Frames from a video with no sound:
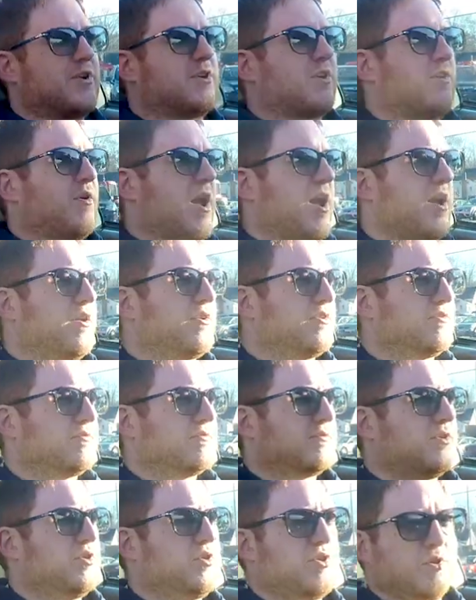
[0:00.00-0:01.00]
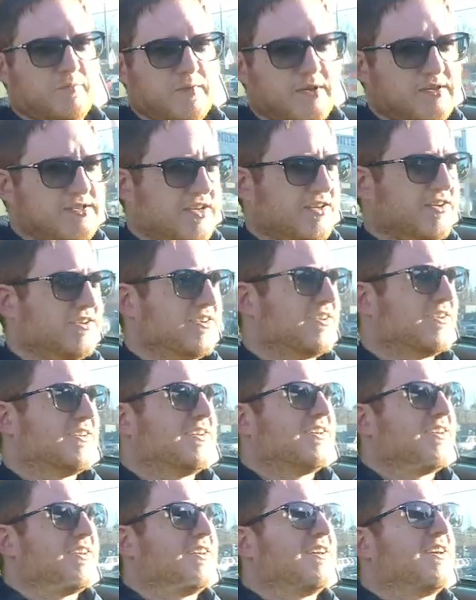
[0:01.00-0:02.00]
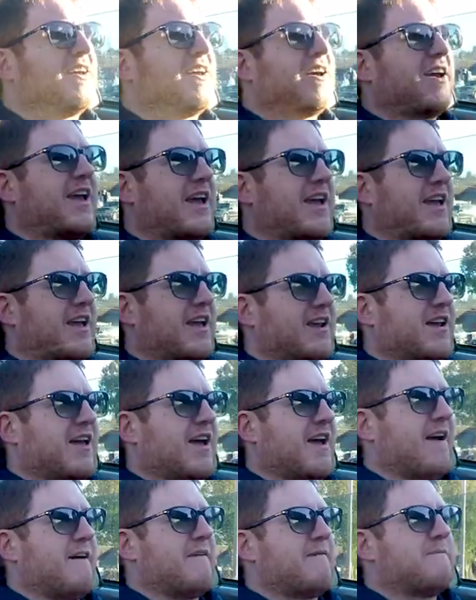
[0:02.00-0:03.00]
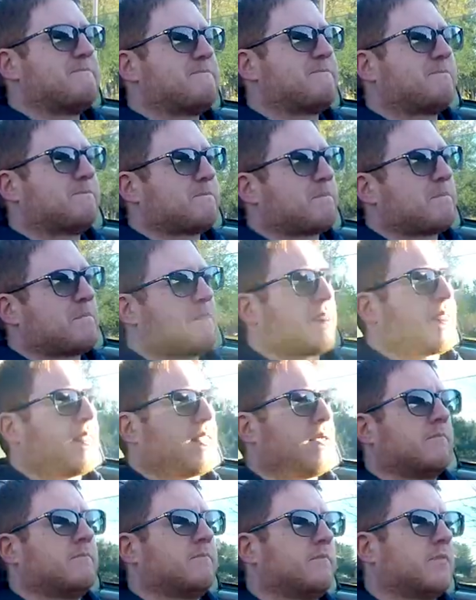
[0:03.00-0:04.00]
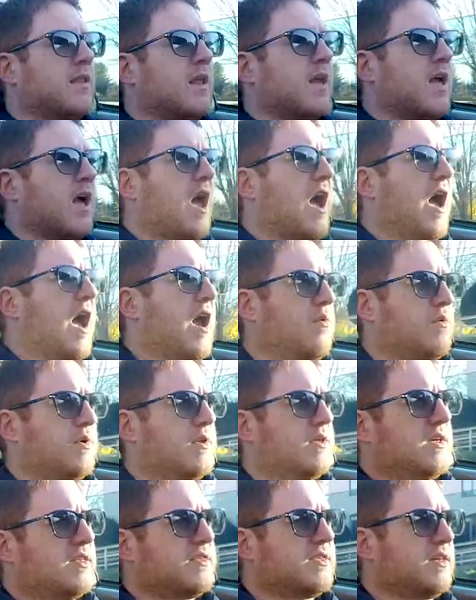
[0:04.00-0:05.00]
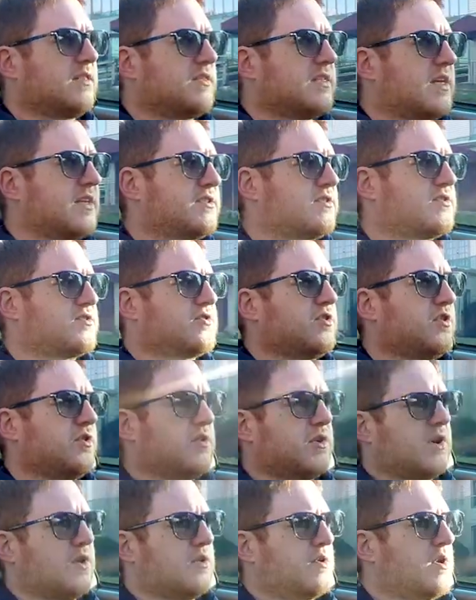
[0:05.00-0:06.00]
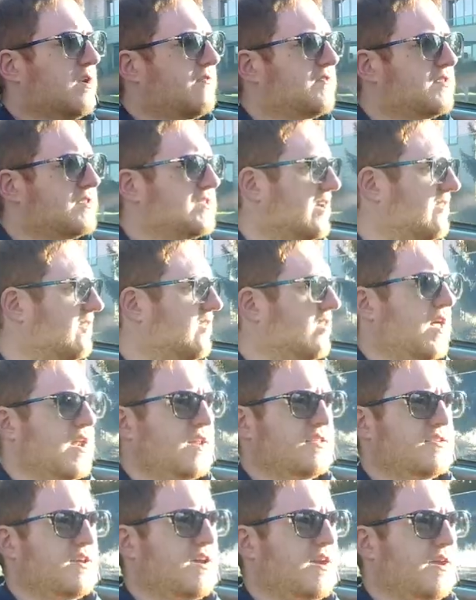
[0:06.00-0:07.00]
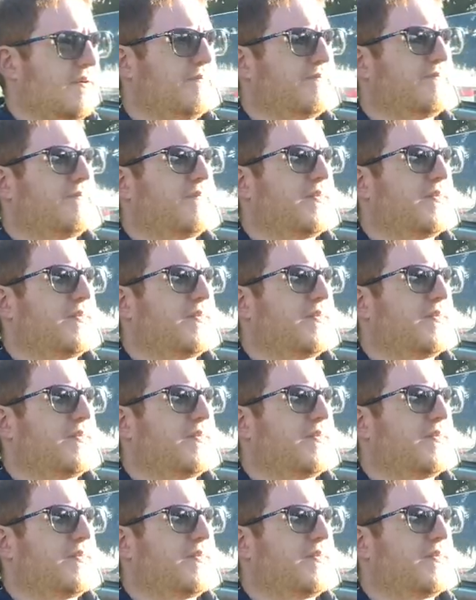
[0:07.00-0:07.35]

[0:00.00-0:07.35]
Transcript: look around, you could miss it. And I really think that's true. You know, none of us have a lot of time.